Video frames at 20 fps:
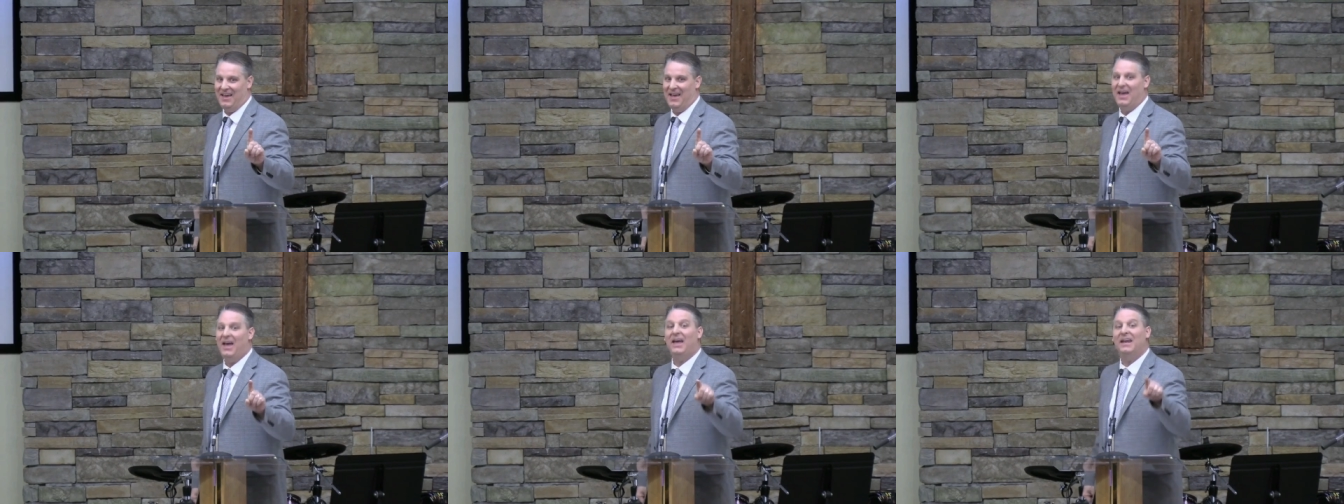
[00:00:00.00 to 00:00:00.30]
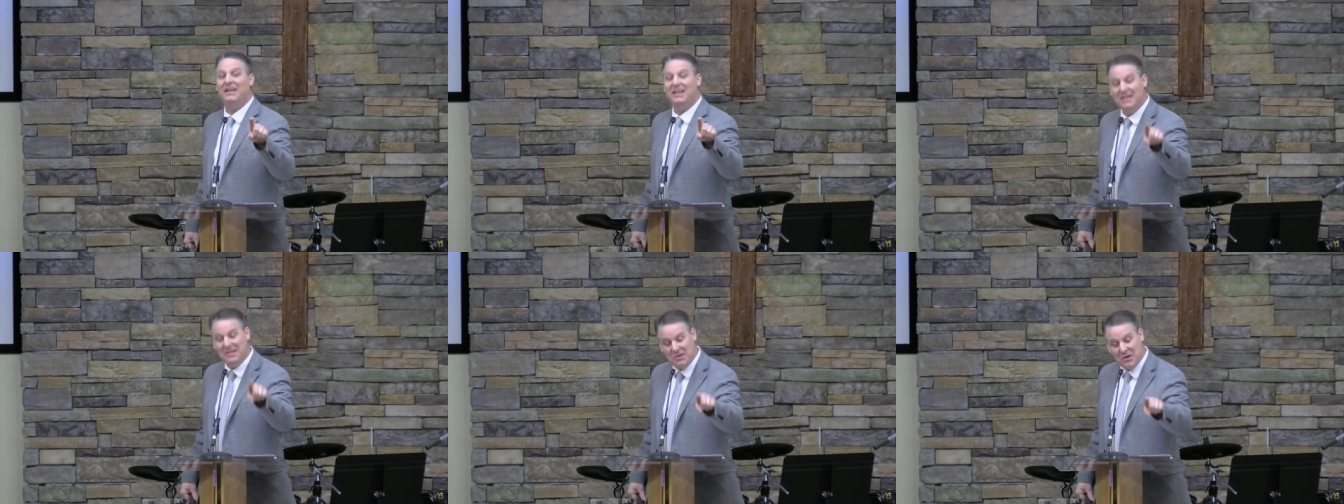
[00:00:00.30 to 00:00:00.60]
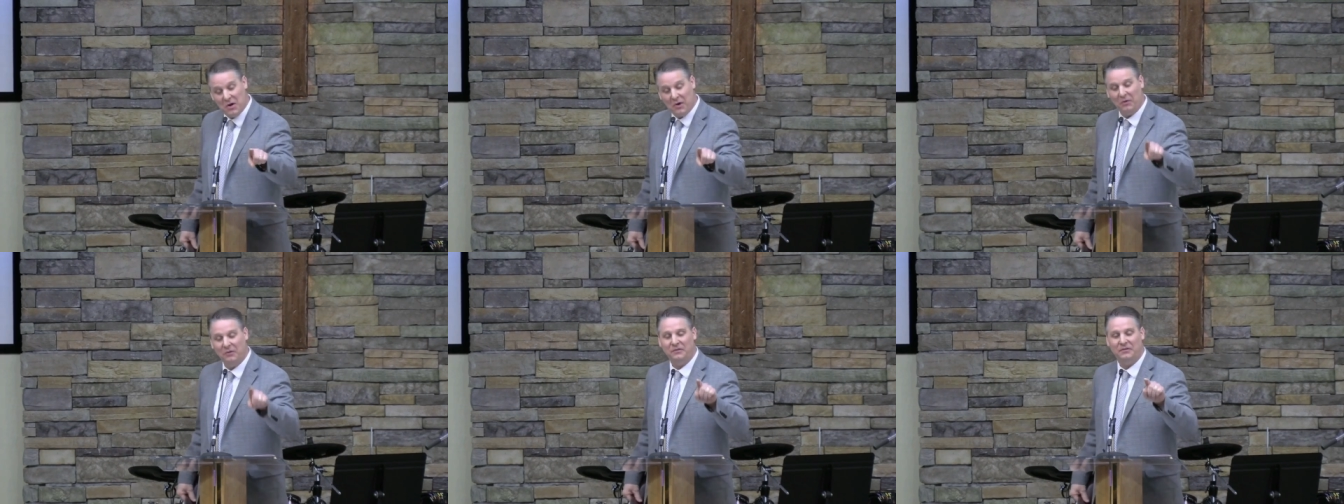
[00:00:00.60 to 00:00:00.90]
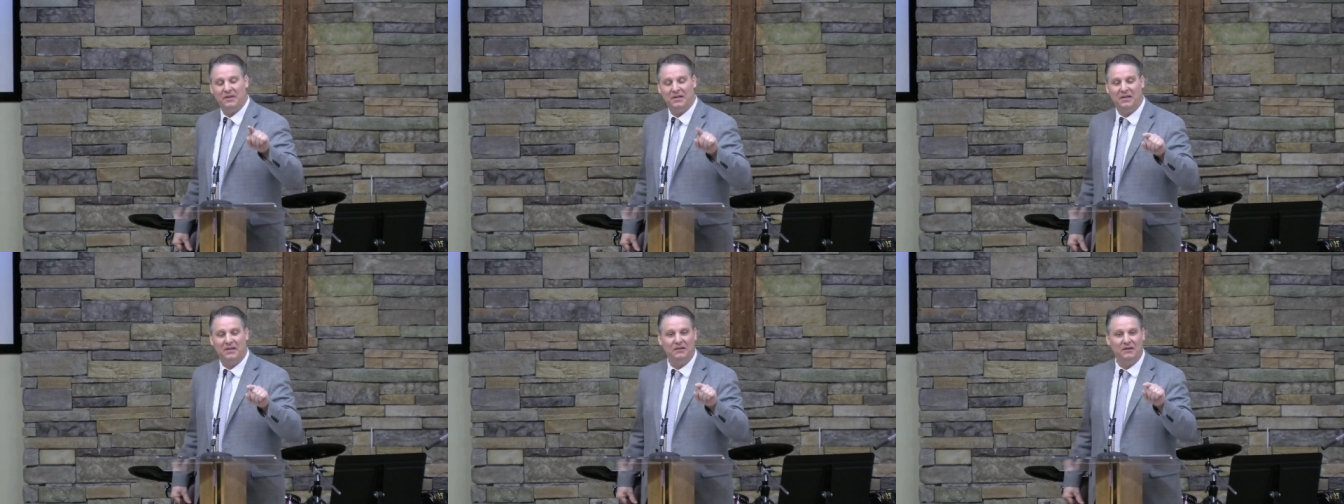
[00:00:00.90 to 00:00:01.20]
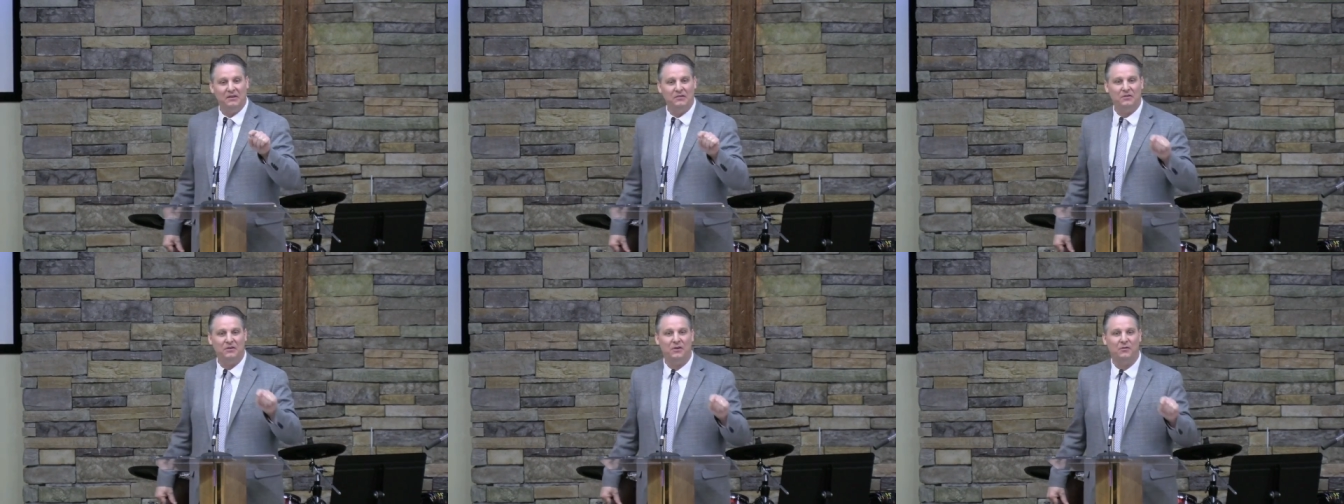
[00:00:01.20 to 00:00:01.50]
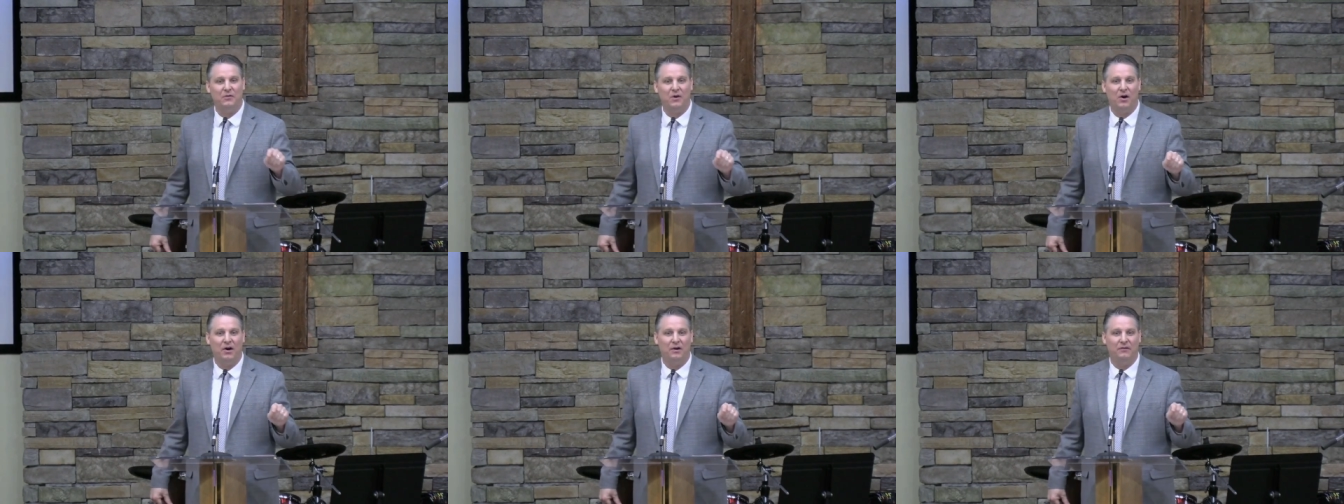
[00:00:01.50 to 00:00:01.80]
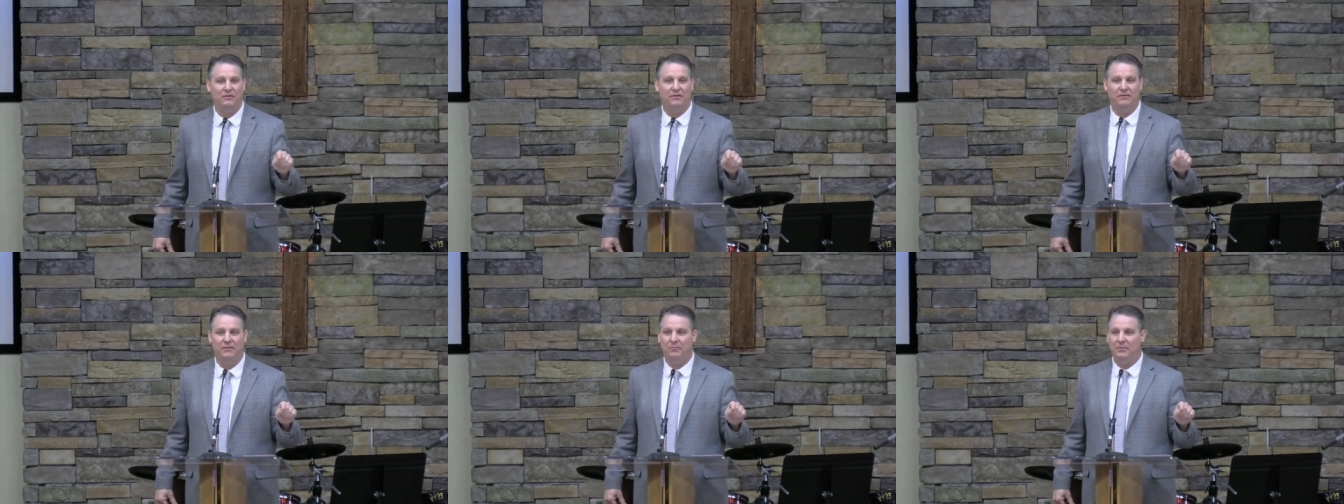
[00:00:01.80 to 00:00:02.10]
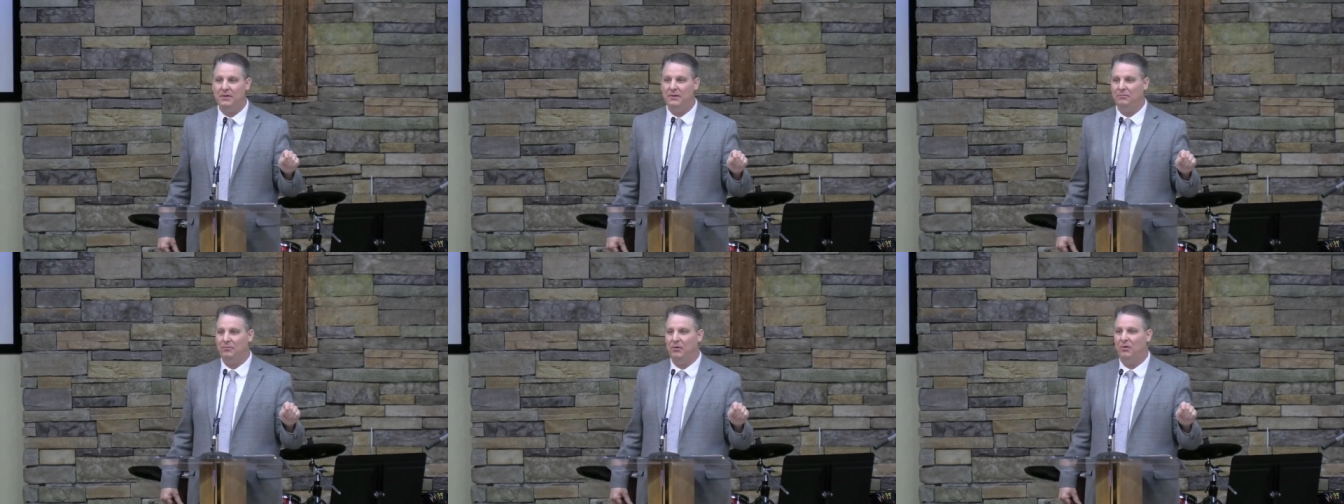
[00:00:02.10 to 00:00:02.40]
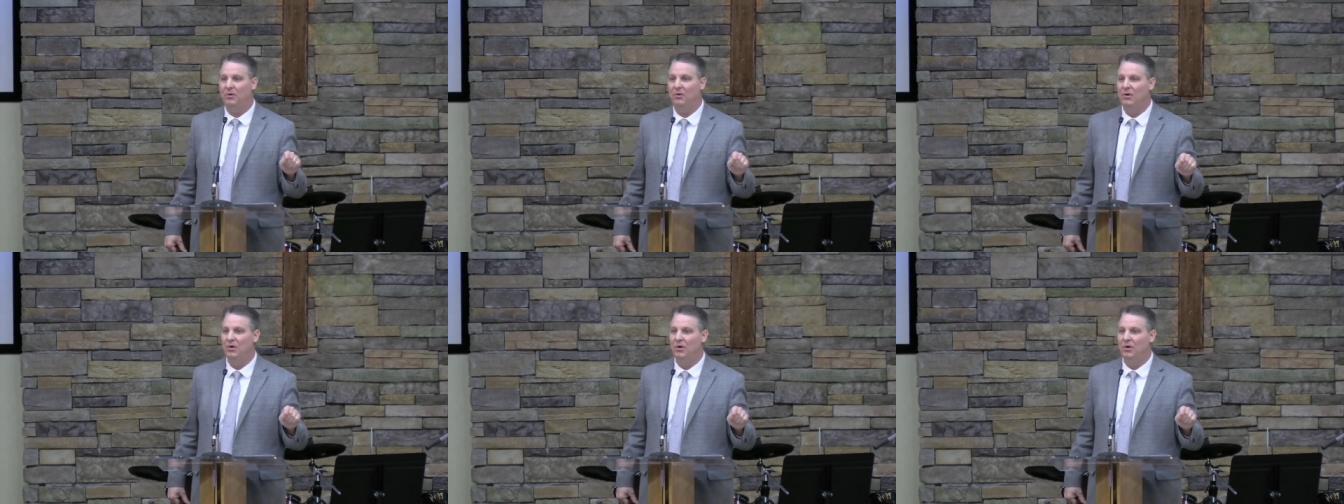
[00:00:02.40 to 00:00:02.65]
and he knows the condition of the hearts of the people